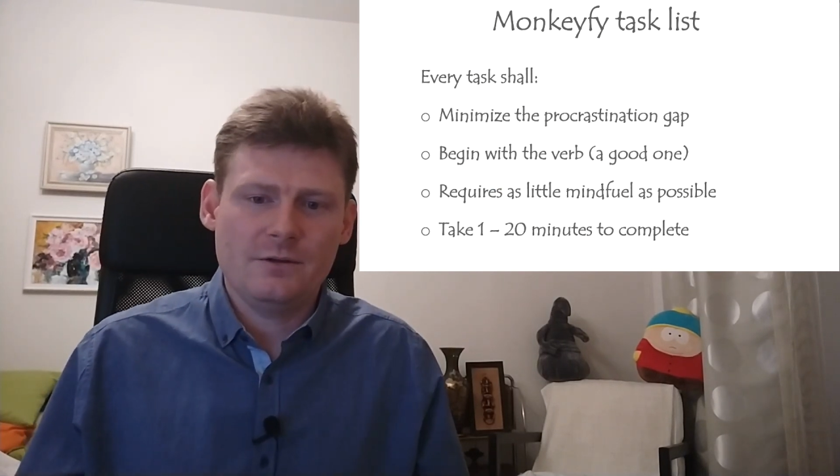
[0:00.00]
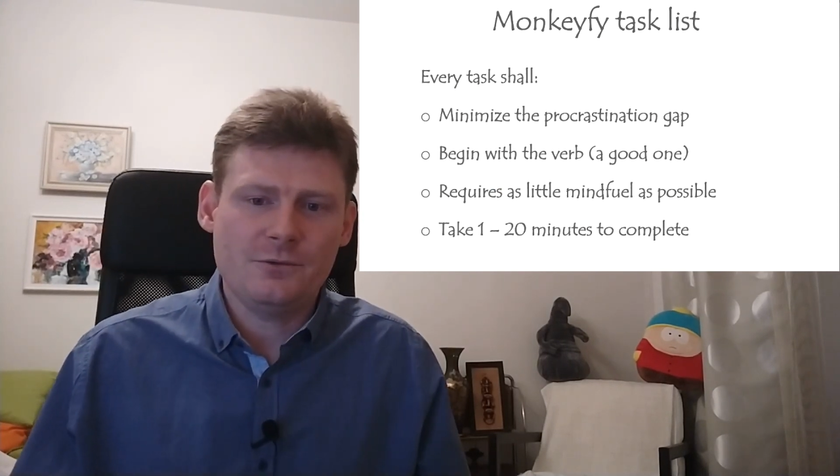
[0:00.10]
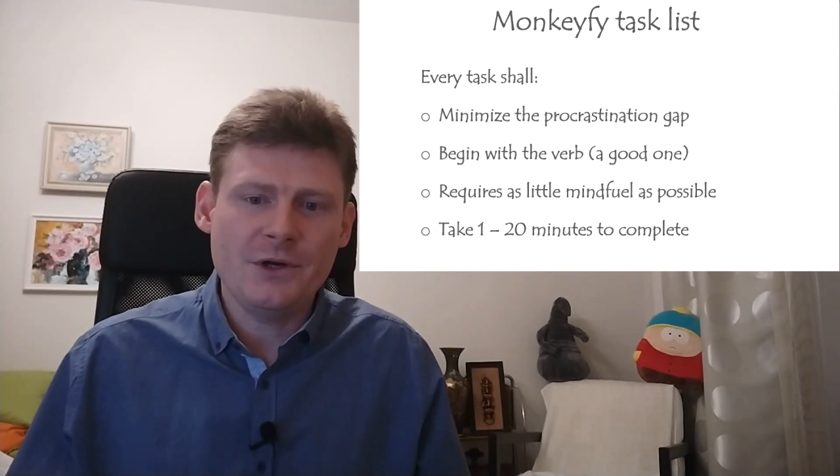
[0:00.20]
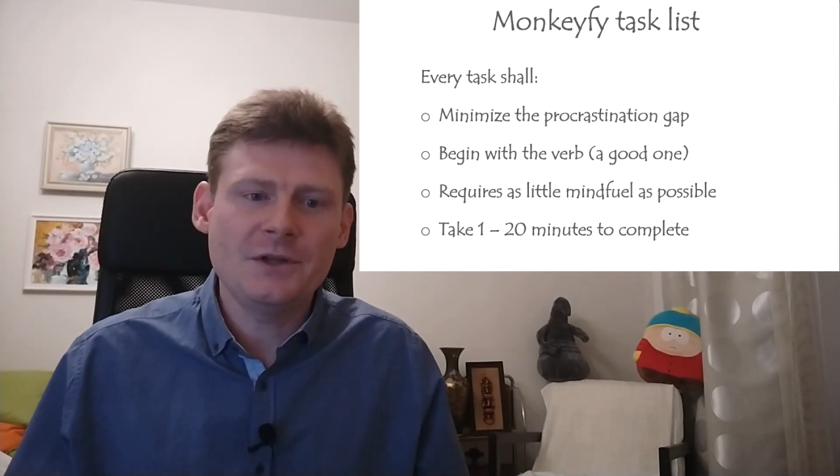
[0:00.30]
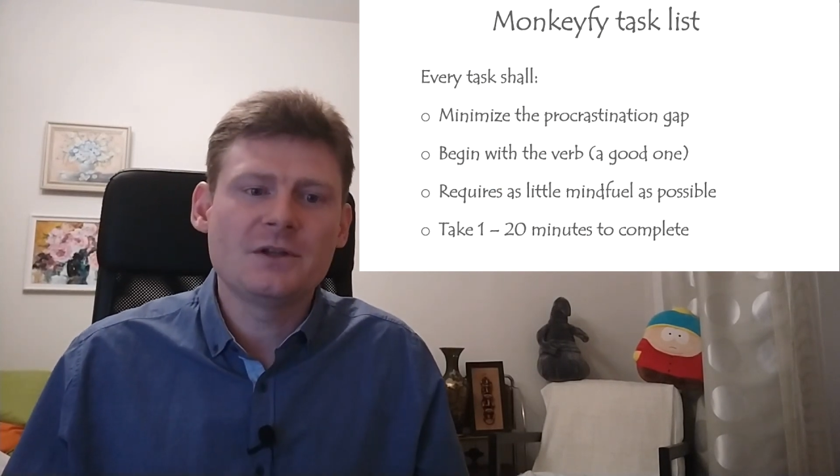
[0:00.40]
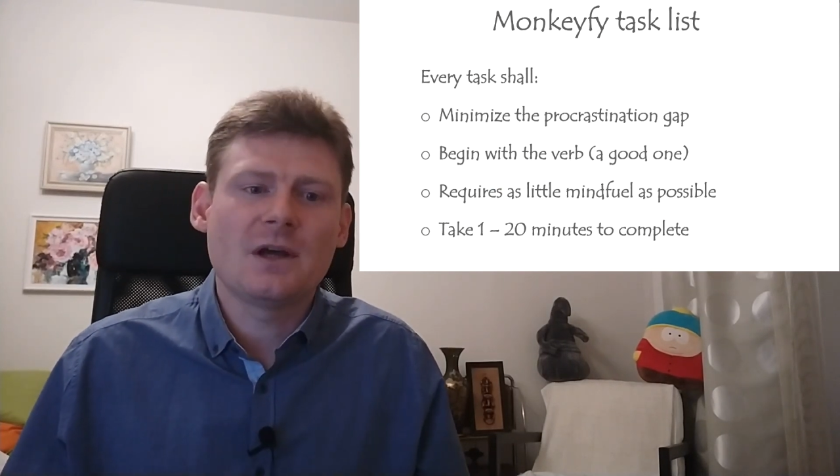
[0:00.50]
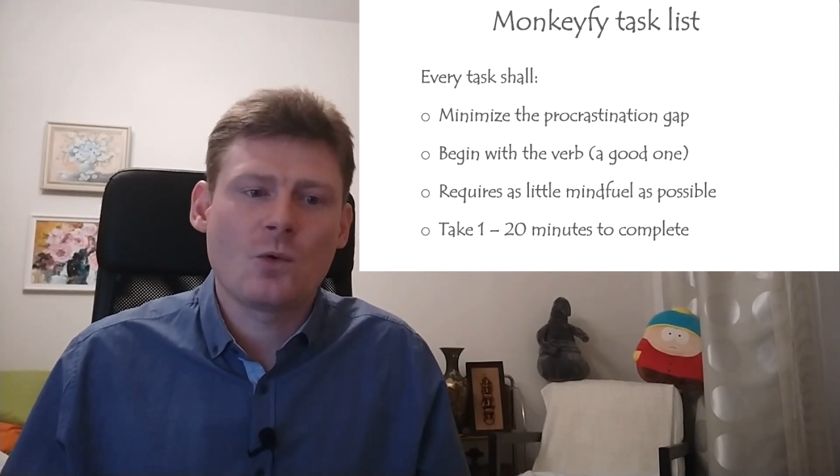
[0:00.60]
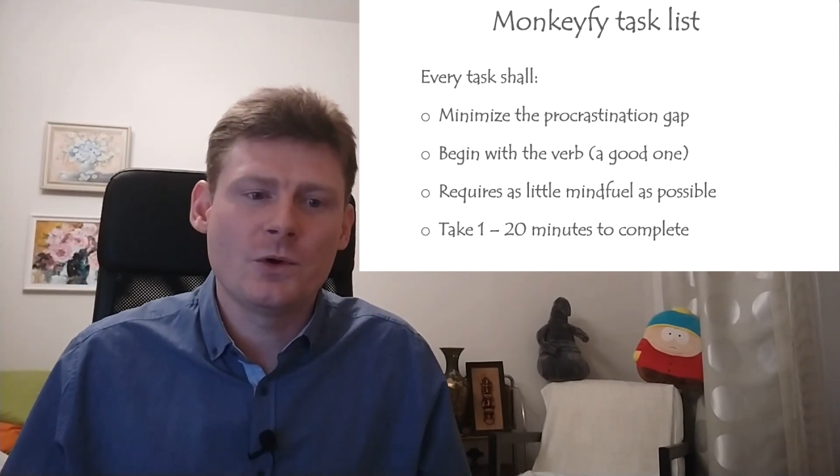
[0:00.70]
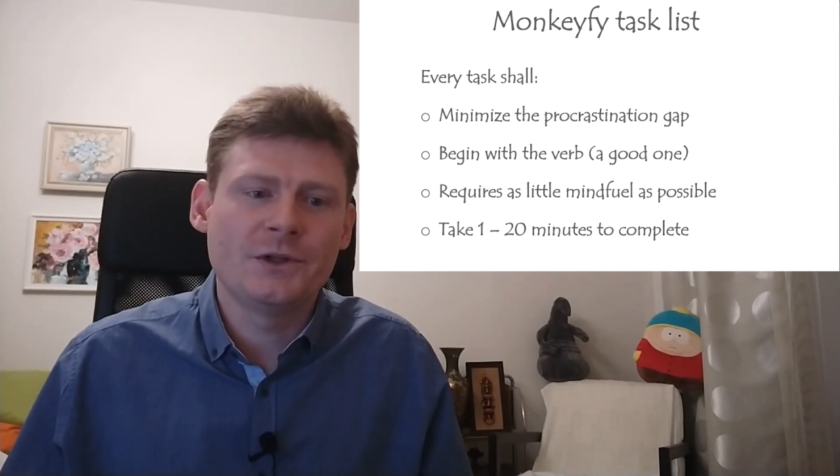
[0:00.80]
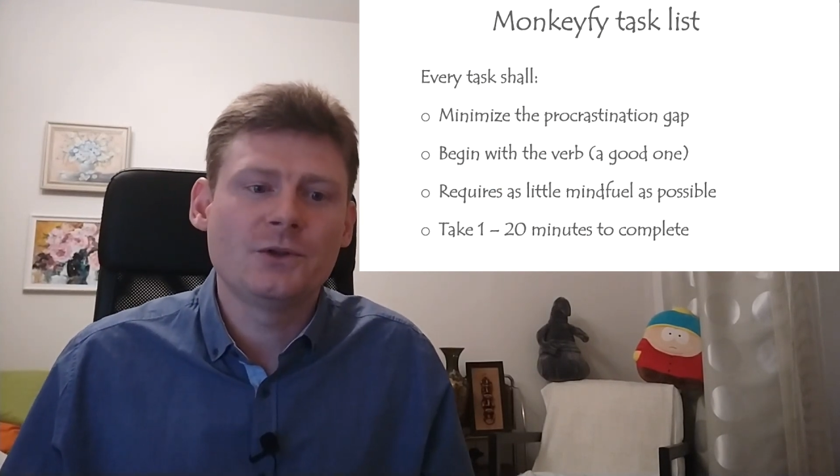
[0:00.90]
created
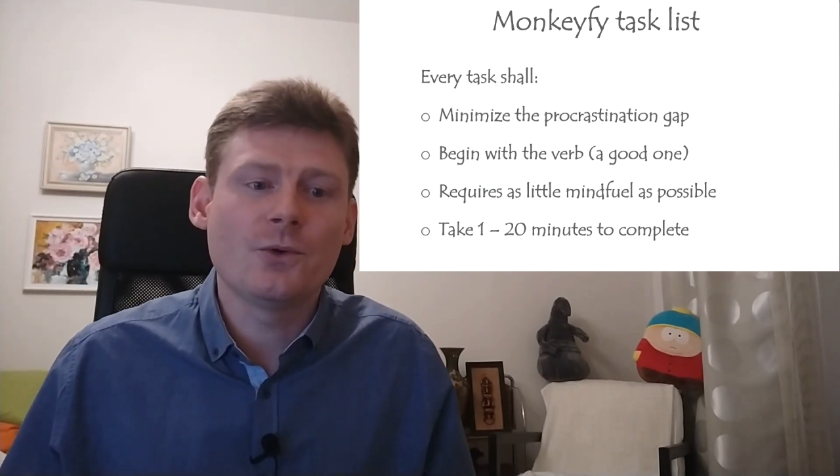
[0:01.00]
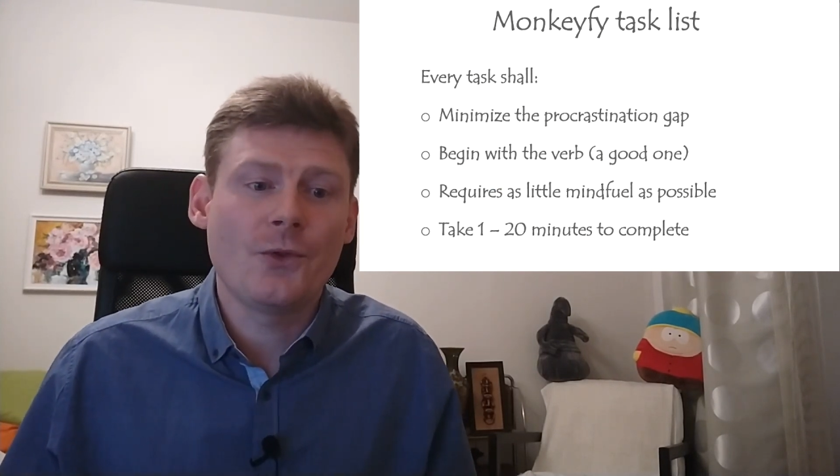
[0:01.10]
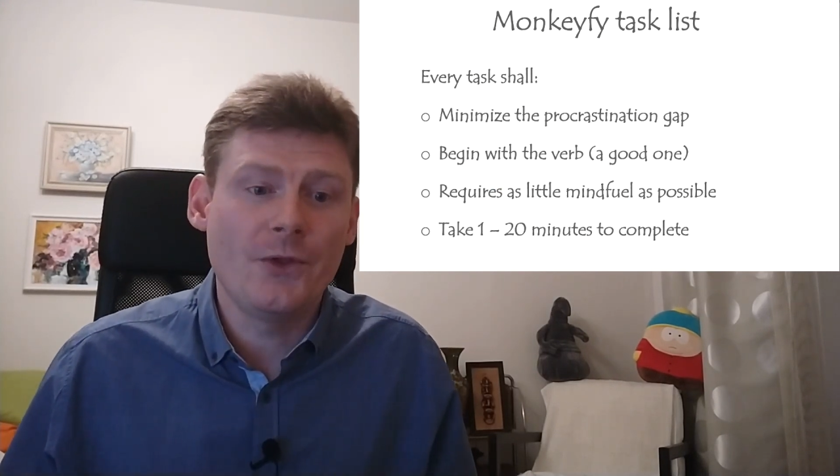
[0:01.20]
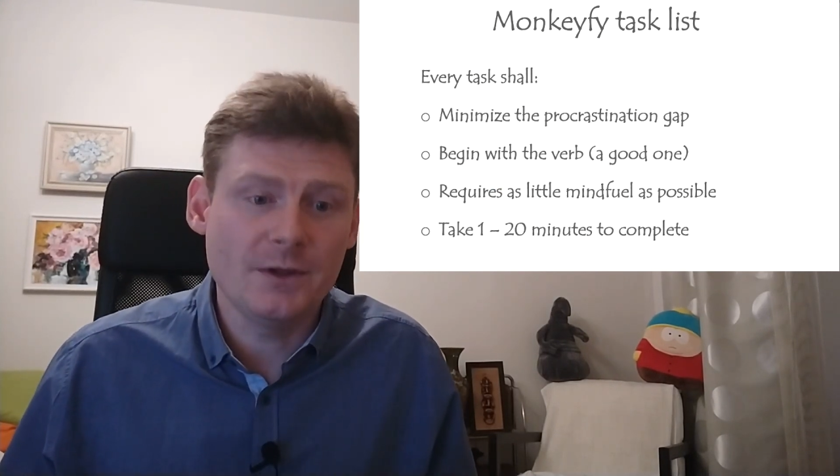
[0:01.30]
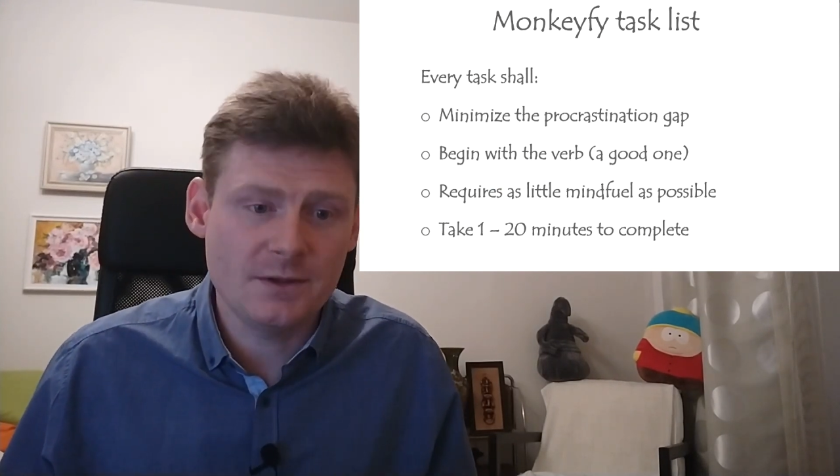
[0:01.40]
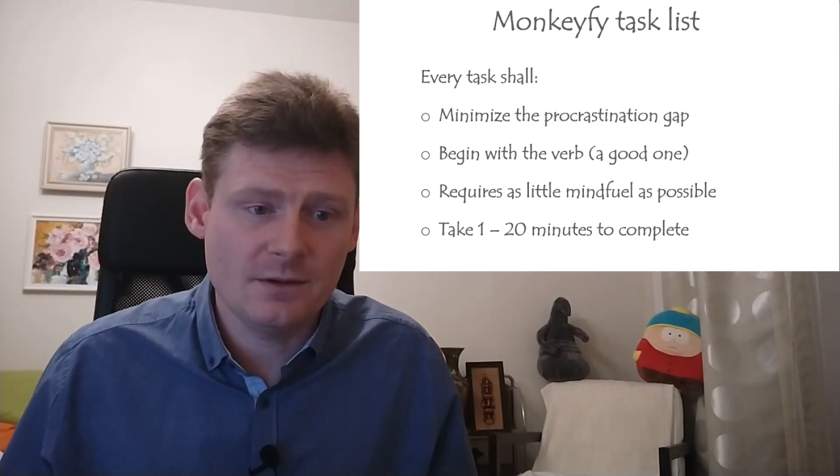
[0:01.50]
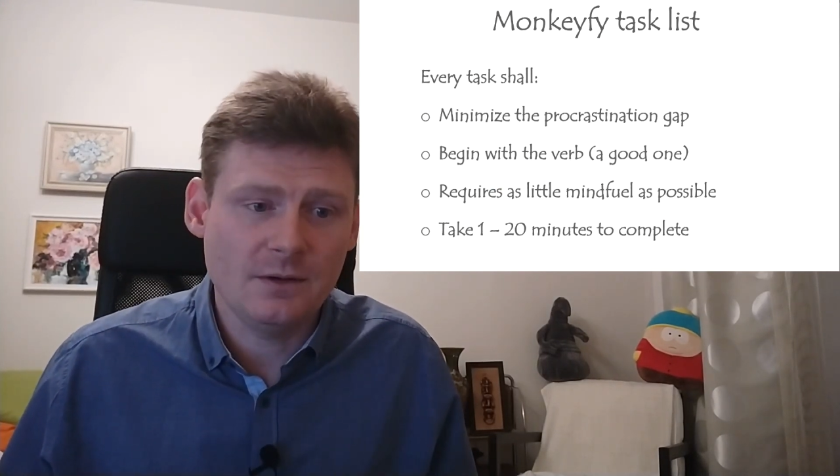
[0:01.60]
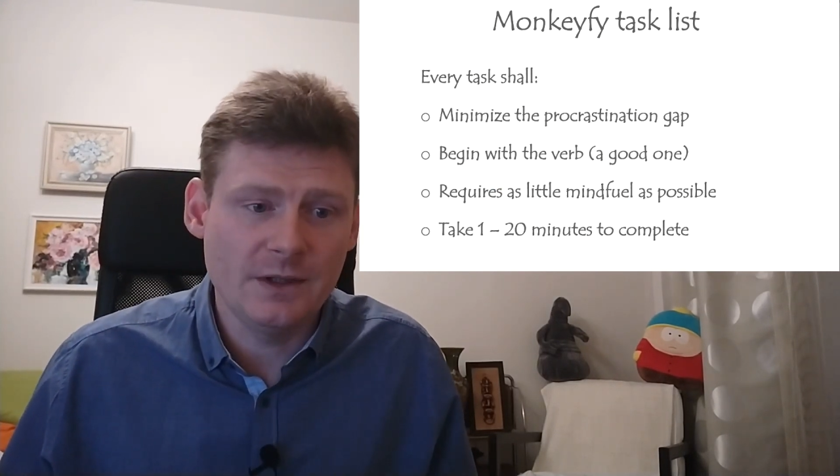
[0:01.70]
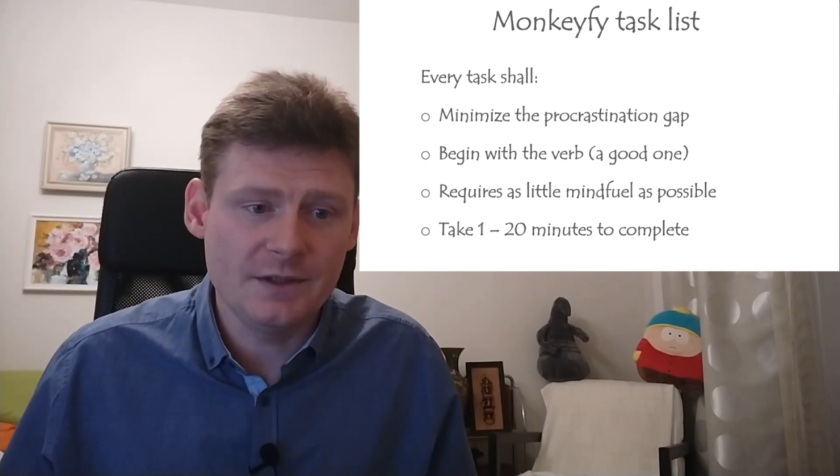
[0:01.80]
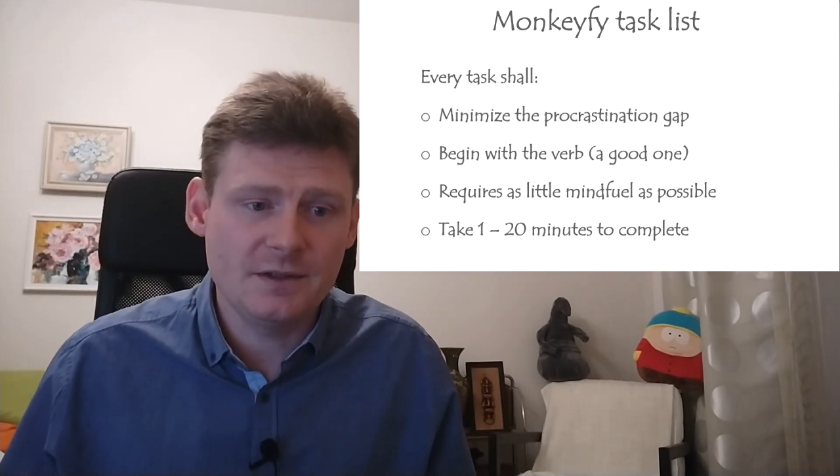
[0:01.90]
according to this
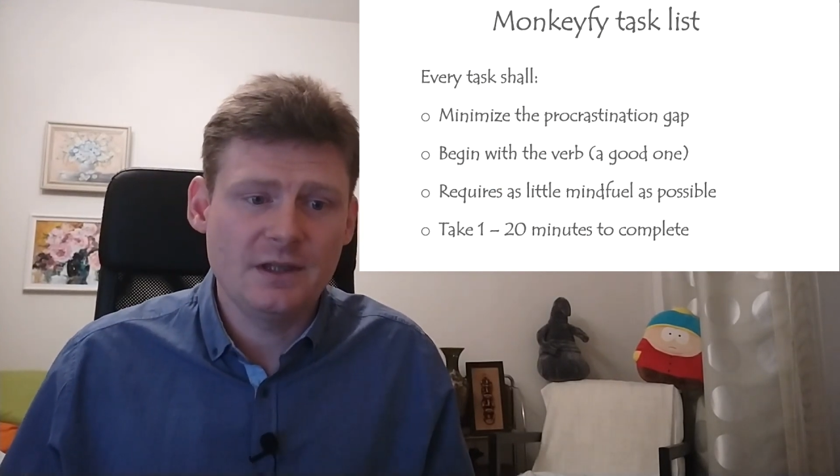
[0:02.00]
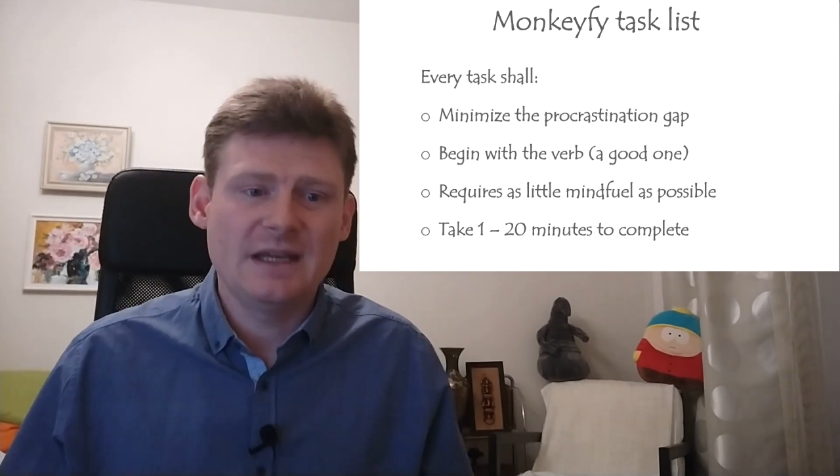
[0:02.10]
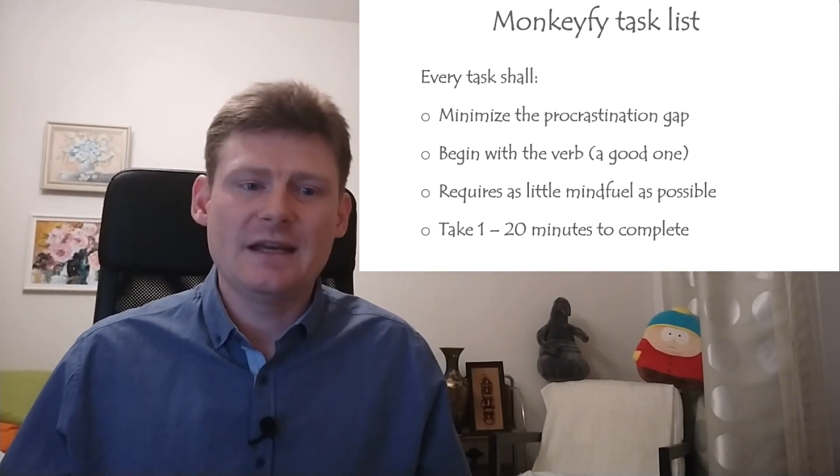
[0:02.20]
list.